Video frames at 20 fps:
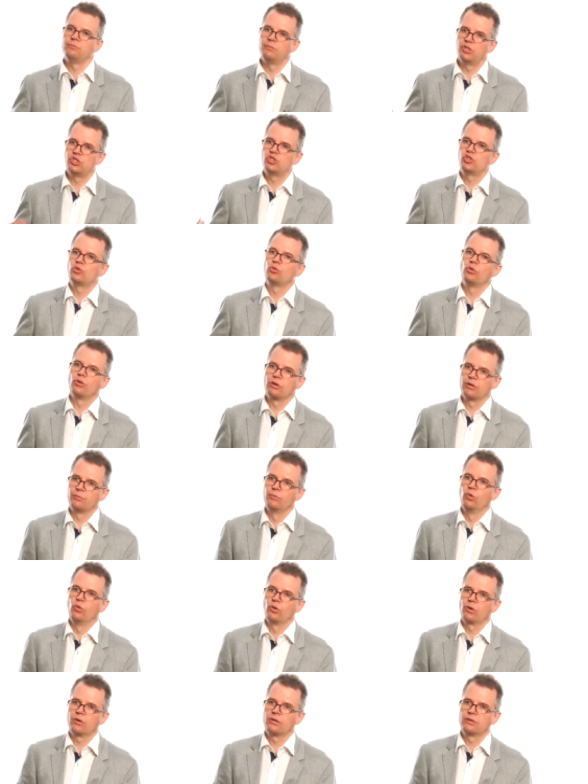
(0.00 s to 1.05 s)
matured
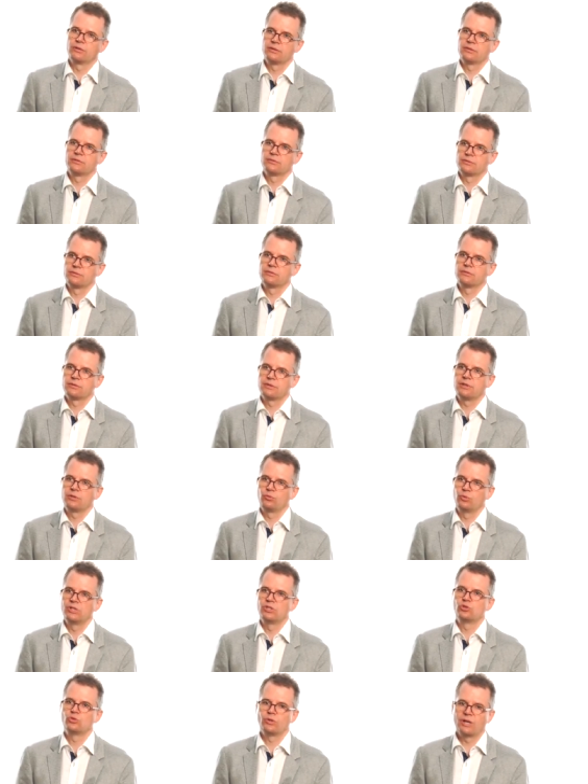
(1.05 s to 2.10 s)
more and
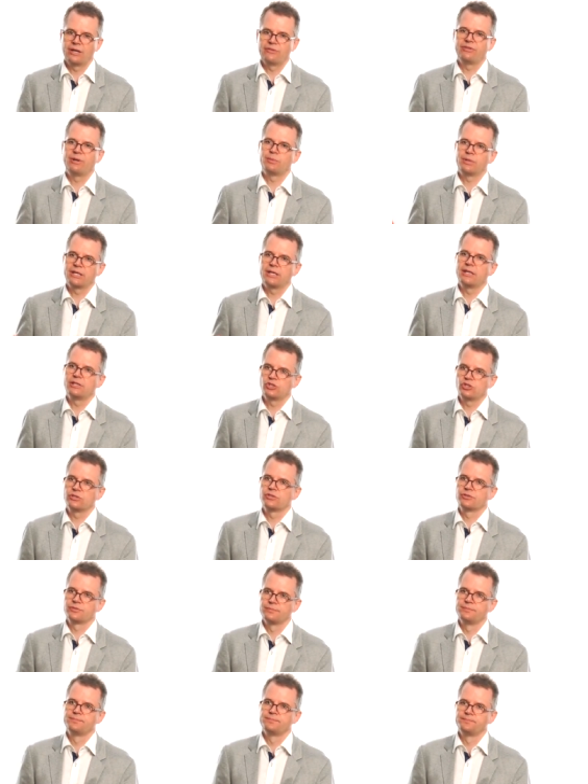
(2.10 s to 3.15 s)
will drive applications.